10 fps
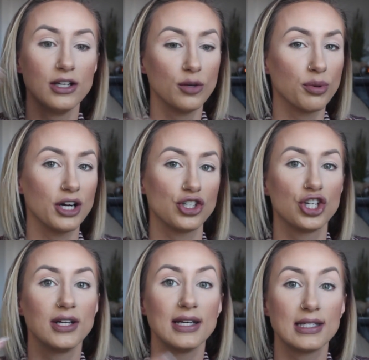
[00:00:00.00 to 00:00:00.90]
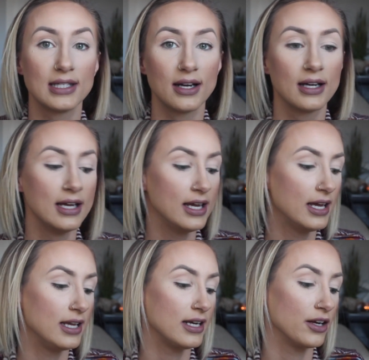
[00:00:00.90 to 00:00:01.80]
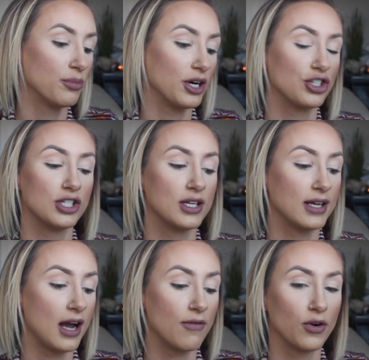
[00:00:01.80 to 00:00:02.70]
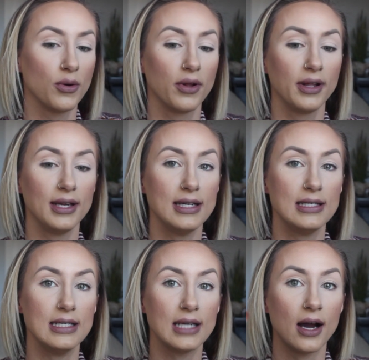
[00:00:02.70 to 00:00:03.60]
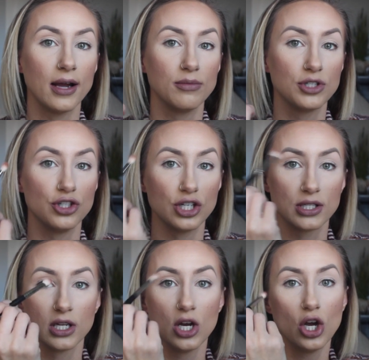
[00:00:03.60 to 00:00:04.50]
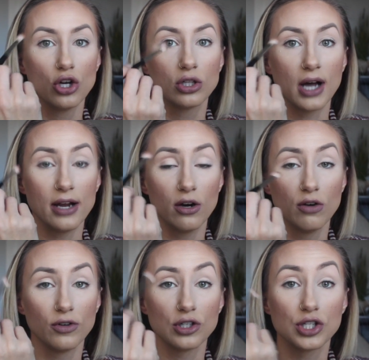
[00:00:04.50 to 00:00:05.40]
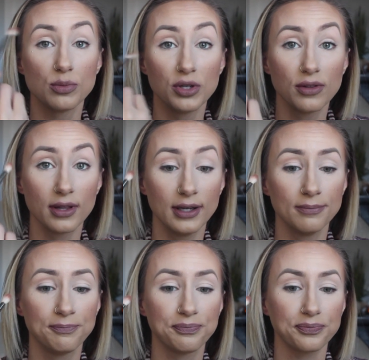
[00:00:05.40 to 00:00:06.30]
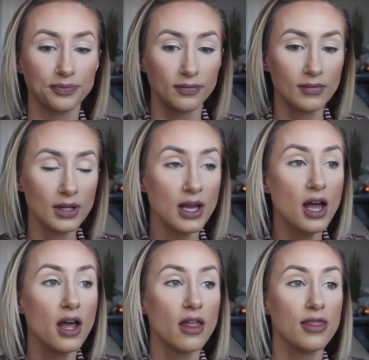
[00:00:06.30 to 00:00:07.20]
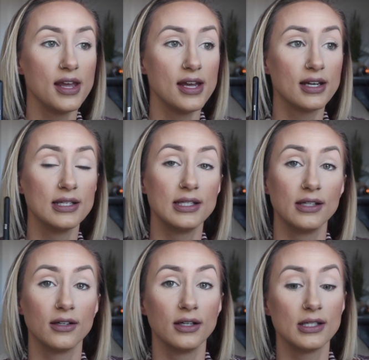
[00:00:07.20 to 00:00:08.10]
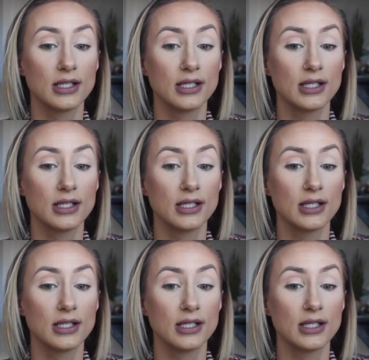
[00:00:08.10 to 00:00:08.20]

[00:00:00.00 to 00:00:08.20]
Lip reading: your brush could get stuck. Now your brush is going to have a really easy time to just glide over smoothly. The concealer